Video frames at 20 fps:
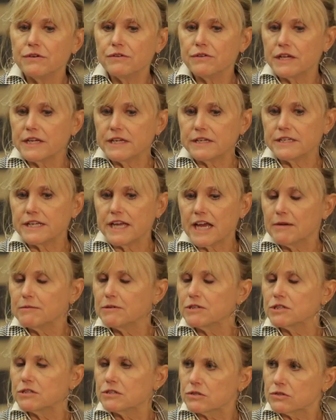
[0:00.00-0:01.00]
I knew they
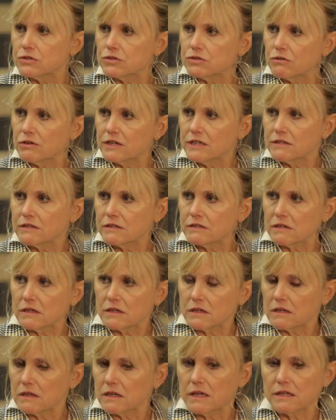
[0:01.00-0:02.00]
damaged their
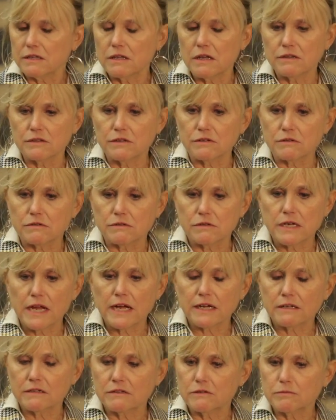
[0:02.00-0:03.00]
joints and their
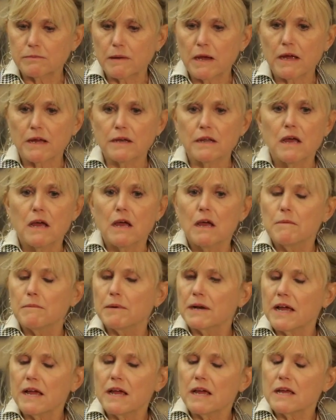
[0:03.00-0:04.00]
neck and spine,
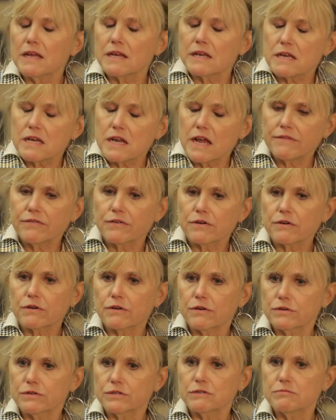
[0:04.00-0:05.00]
but it
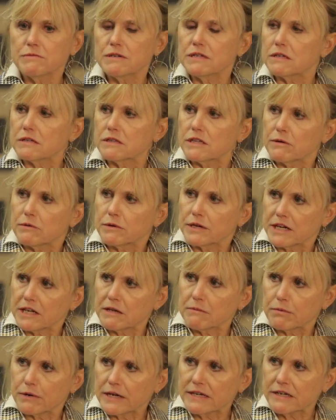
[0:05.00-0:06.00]
never occurred to me that they were
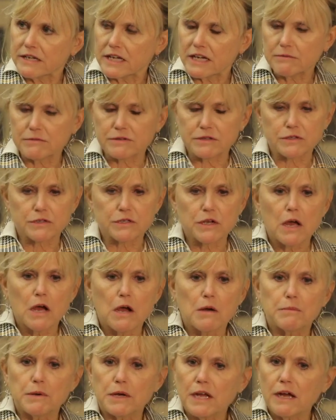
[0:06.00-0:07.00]
getting brain damage.
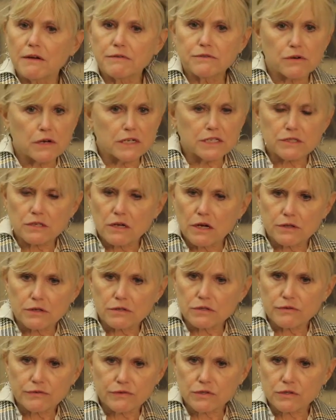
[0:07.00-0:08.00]
But after I
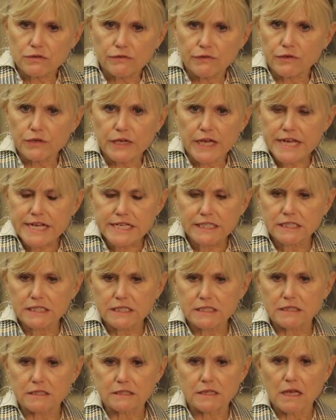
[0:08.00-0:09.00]
saw those first few
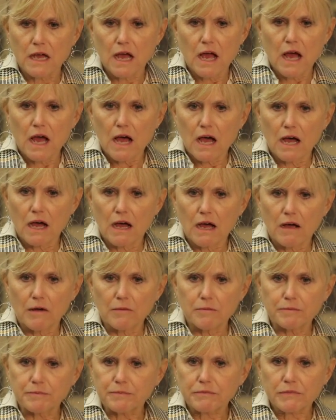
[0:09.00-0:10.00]
cases,
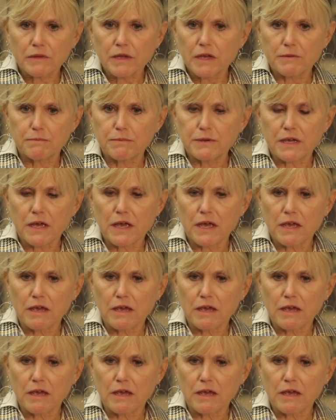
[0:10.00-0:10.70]
it